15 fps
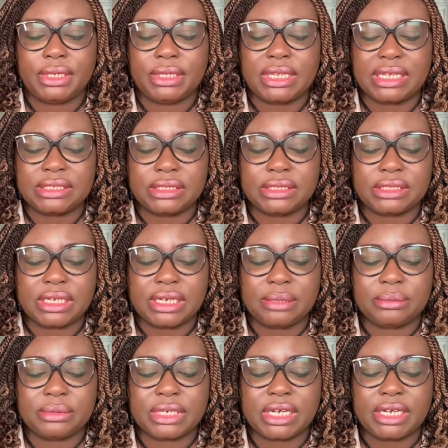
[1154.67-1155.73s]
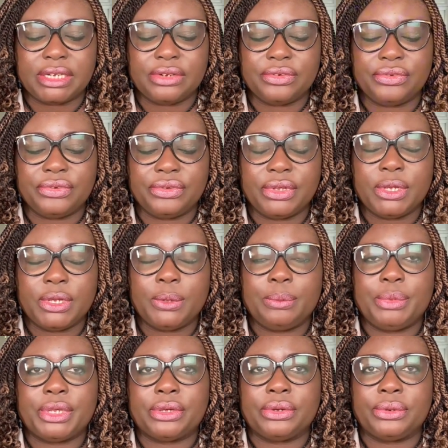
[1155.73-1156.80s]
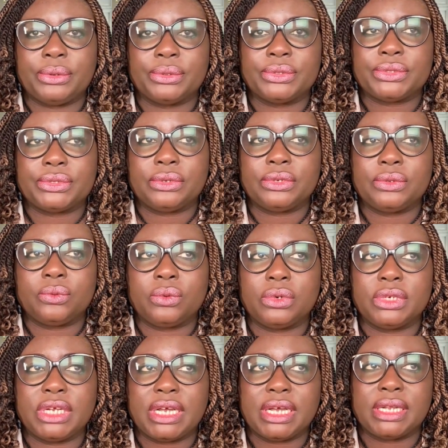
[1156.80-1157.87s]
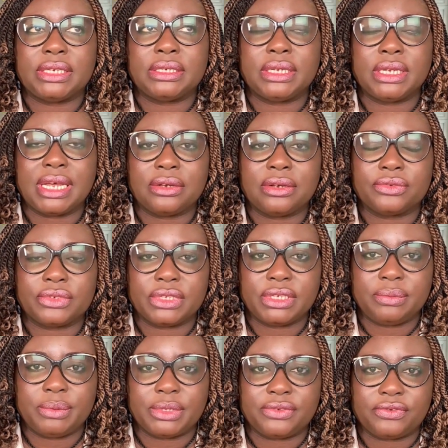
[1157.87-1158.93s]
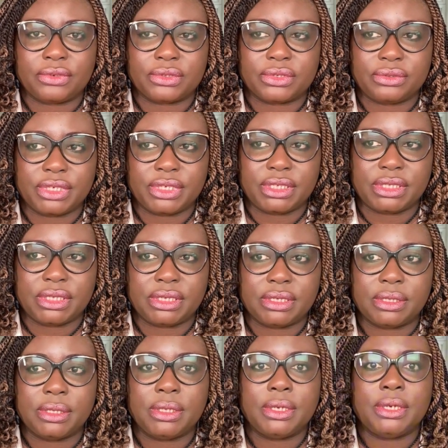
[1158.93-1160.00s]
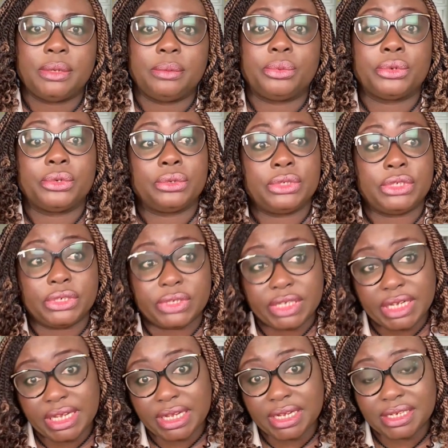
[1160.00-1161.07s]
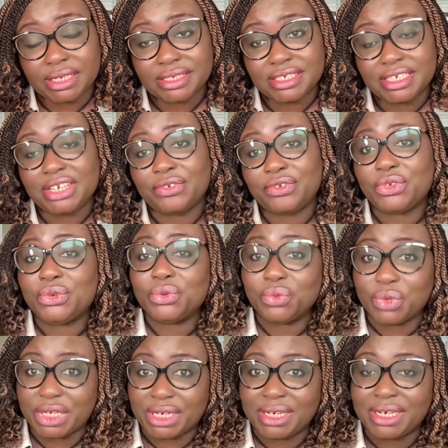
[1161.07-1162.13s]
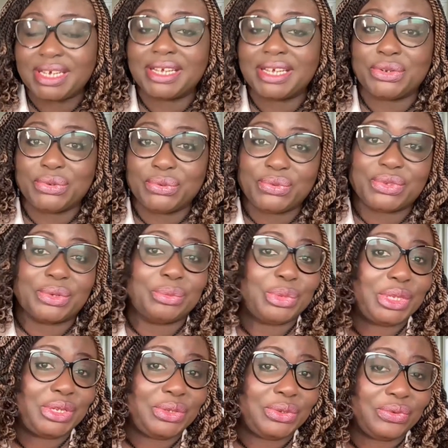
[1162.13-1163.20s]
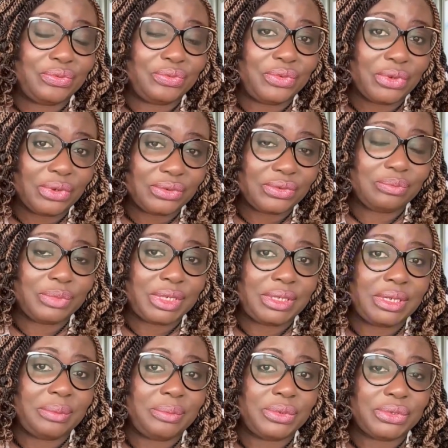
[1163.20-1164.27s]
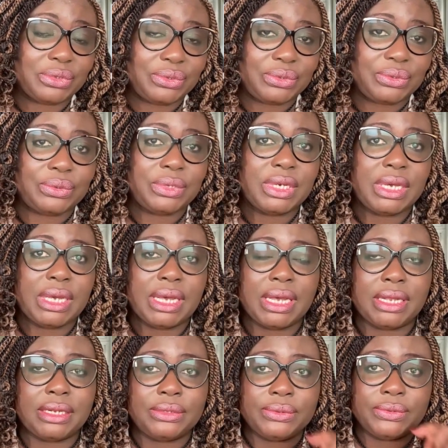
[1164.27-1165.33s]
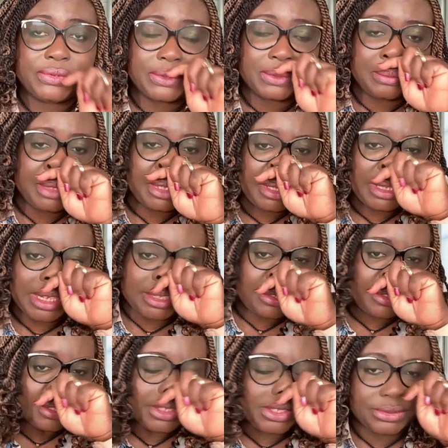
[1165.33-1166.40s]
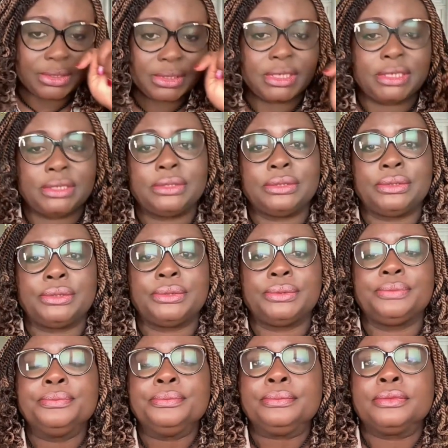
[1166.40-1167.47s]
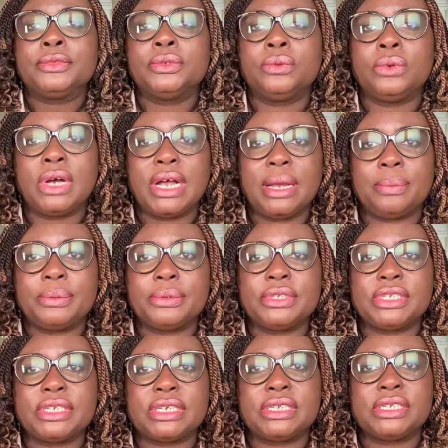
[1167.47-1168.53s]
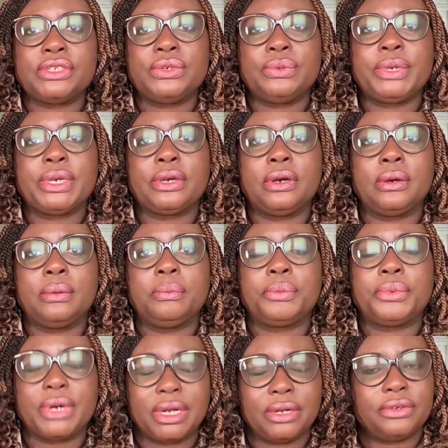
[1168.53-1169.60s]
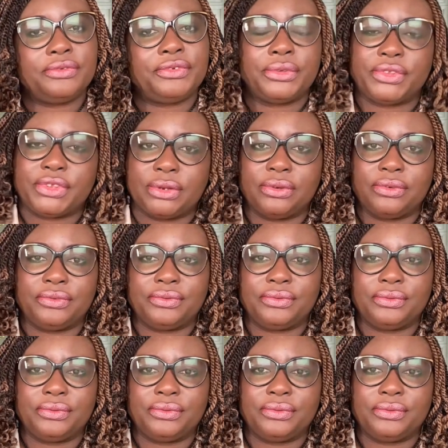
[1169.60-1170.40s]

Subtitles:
That's the time to kind of, because on the one hand, the lack of sleep is frustrating. But on the other hand, if you win and do something you've not been able to do and do something that you're struggling to do, what happens is you become proud of yourself.